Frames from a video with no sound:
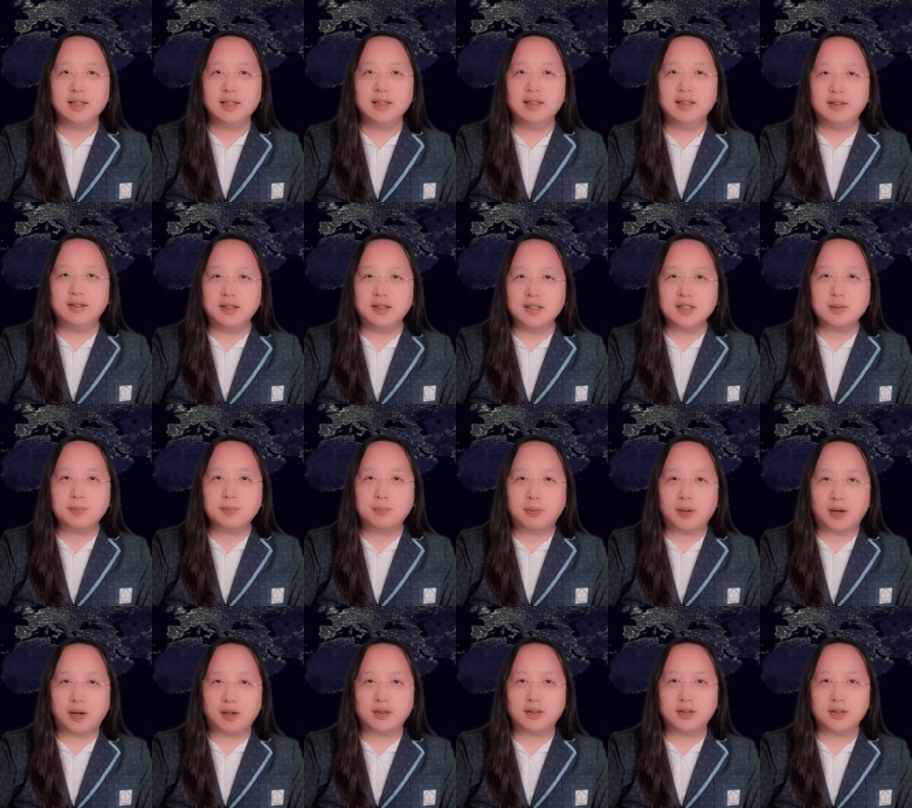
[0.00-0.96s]
in this
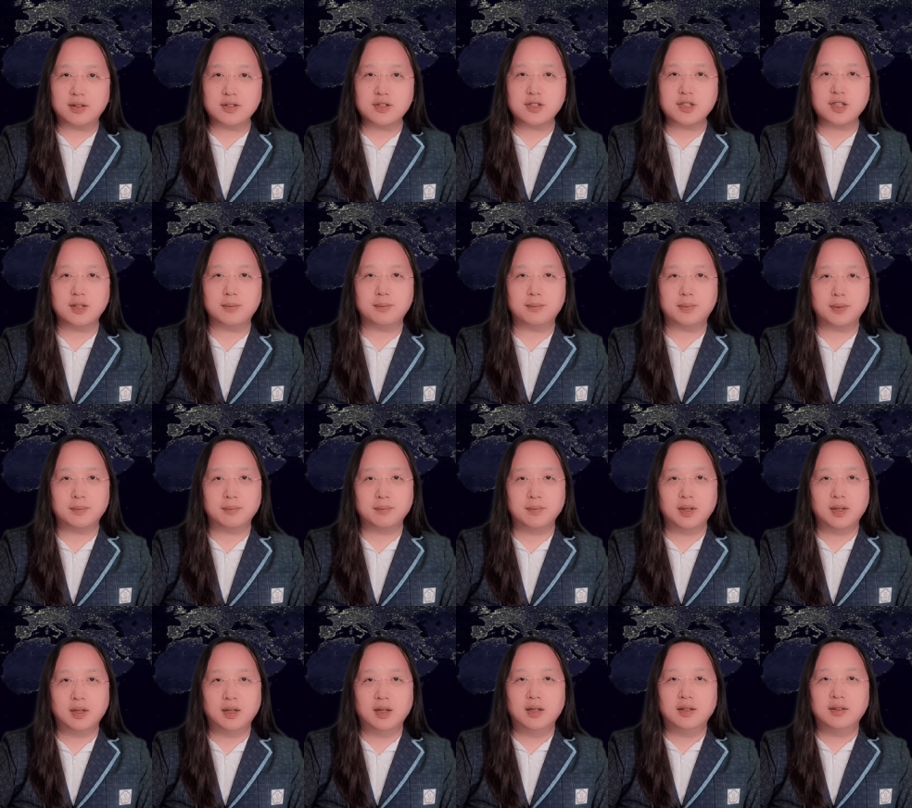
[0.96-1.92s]
partnership
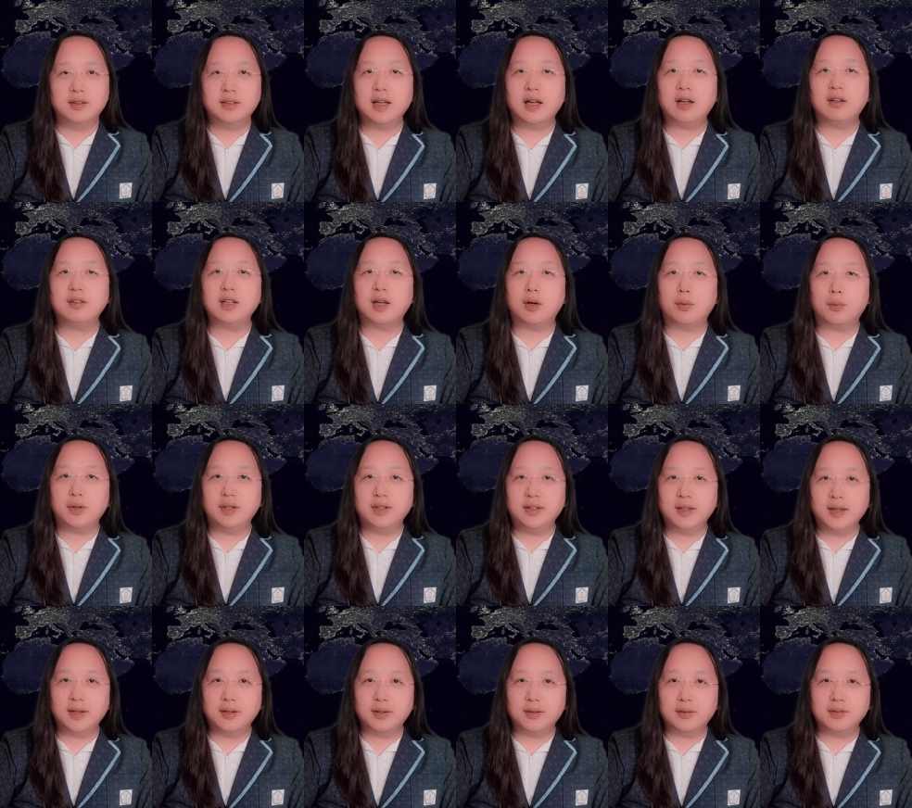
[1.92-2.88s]
now that we
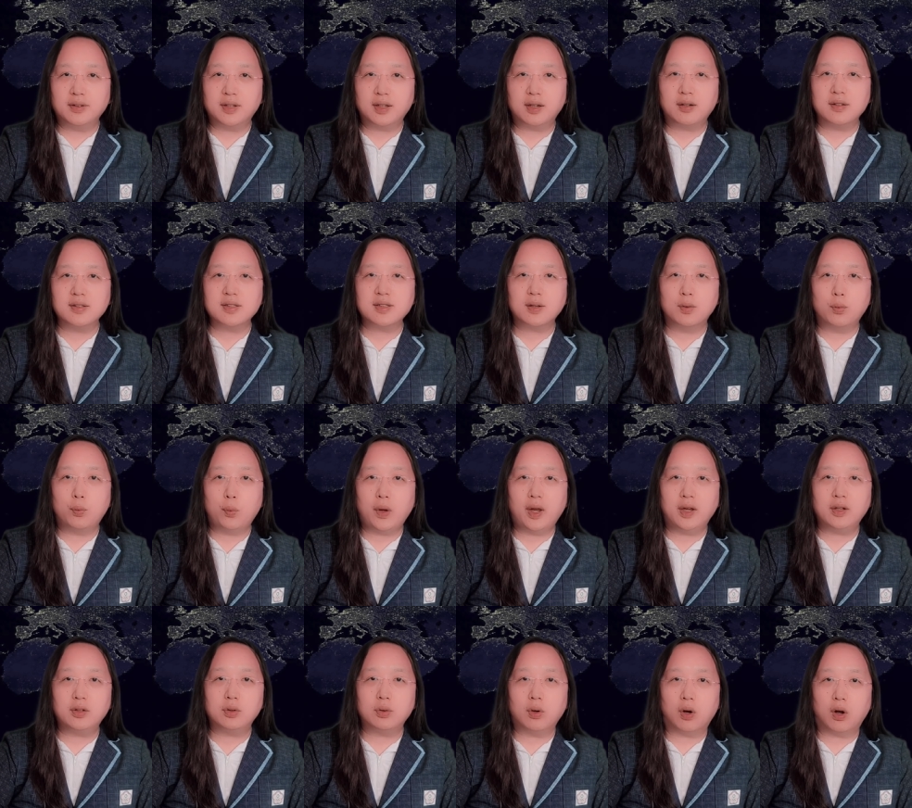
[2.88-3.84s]
know there is a
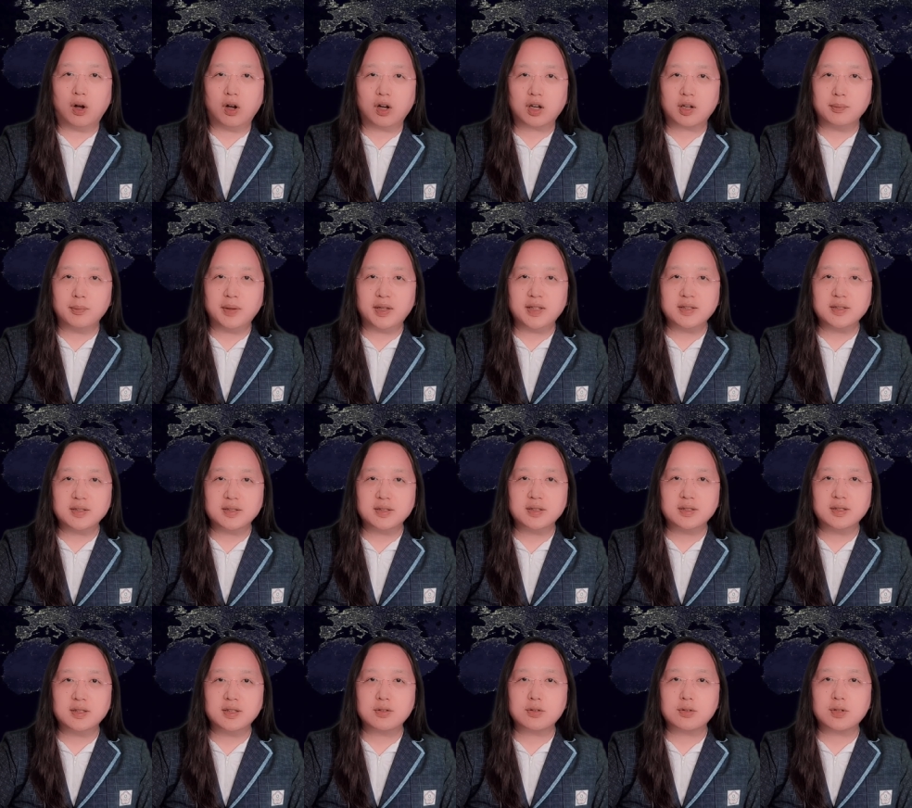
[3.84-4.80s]
way to augment
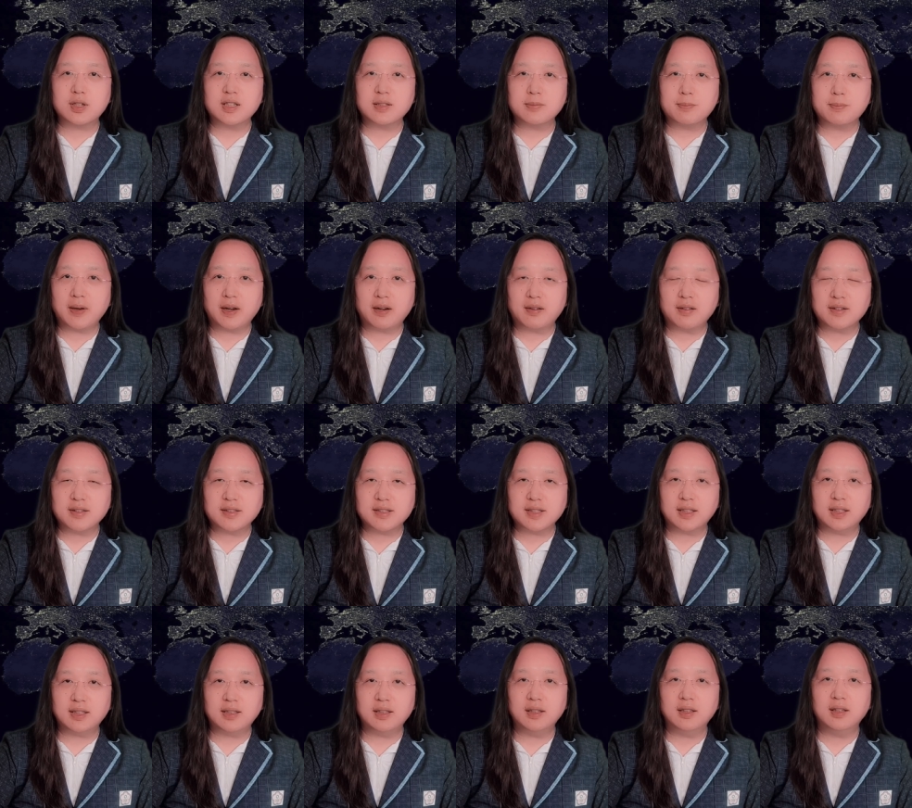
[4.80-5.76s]
the
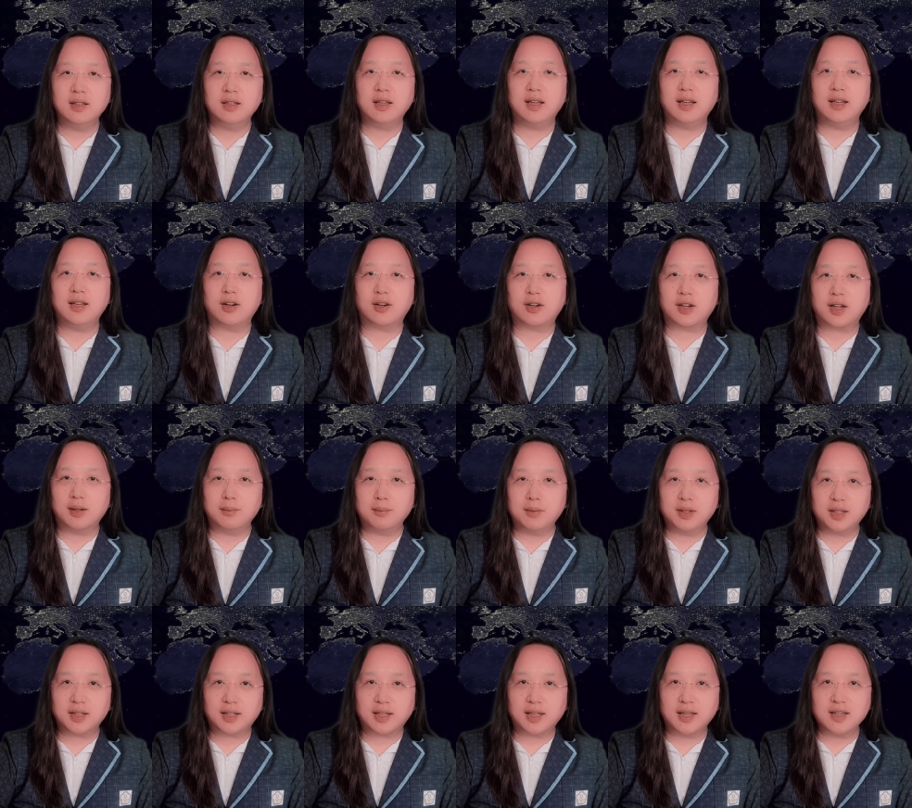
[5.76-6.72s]
transparency in our
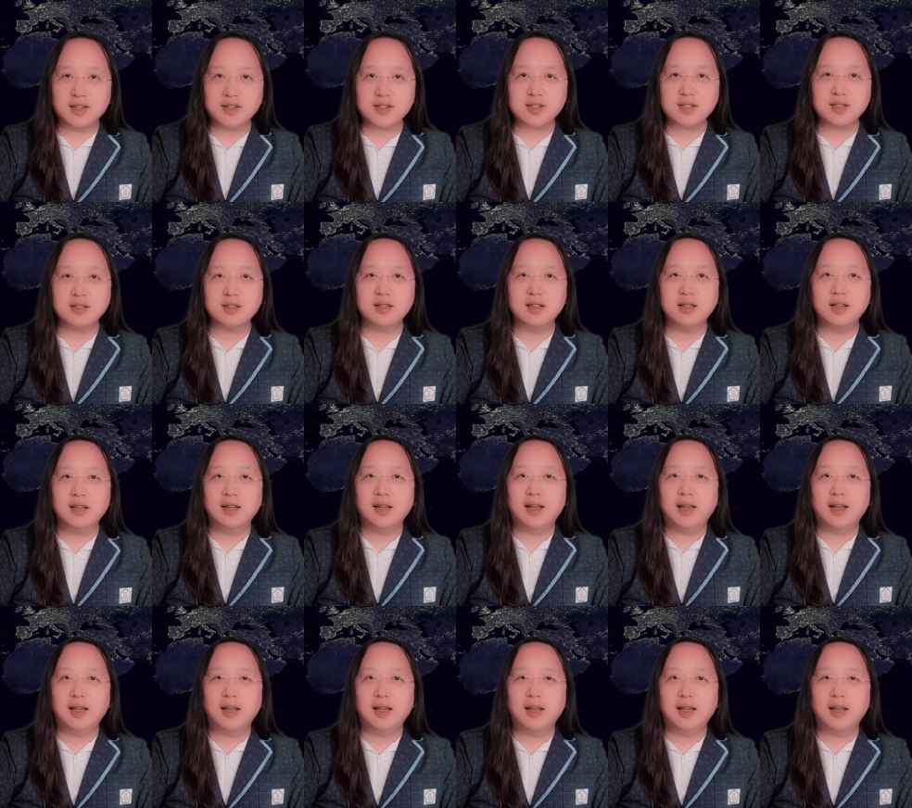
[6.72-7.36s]
communication